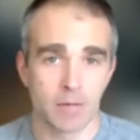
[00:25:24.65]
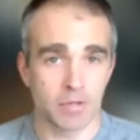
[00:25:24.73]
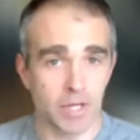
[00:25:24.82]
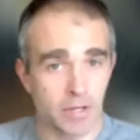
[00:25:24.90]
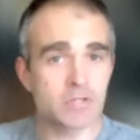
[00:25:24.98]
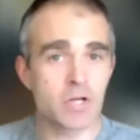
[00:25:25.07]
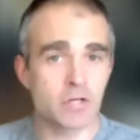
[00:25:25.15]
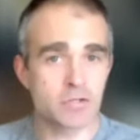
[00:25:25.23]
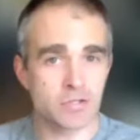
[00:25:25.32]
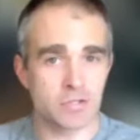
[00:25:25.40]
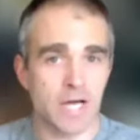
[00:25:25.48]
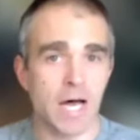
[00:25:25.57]
But then there's
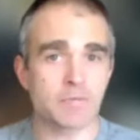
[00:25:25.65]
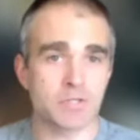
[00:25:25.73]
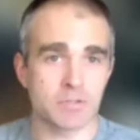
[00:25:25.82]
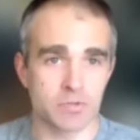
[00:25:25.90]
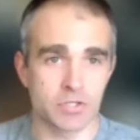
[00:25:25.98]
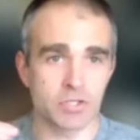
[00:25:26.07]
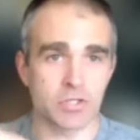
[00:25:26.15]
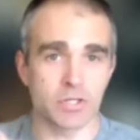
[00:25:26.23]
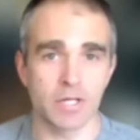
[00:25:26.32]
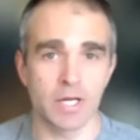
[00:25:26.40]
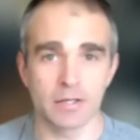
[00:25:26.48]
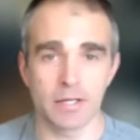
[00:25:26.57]
also this options
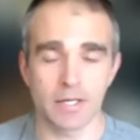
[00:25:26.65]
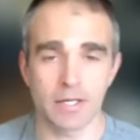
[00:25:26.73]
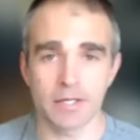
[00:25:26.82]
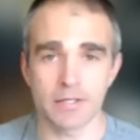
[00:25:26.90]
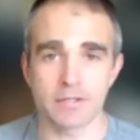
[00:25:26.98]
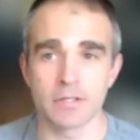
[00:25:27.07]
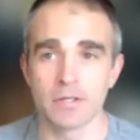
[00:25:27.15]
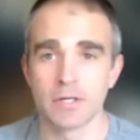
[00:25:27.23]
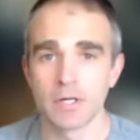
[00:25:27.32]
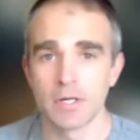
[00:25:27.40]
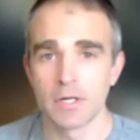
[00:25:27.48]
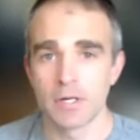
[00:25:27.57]
positioning that kicks
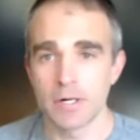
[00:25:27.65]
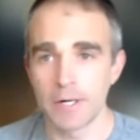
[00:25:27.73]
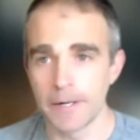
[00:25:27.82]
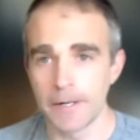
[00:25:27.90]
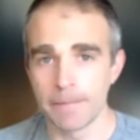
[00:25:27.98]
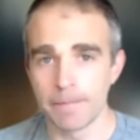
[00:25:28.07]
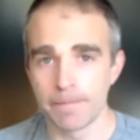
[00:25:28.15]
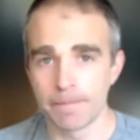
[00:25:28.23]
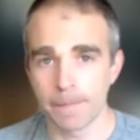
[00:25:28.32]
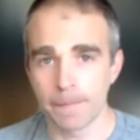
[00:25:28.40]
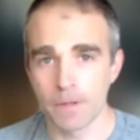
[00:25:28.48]
in.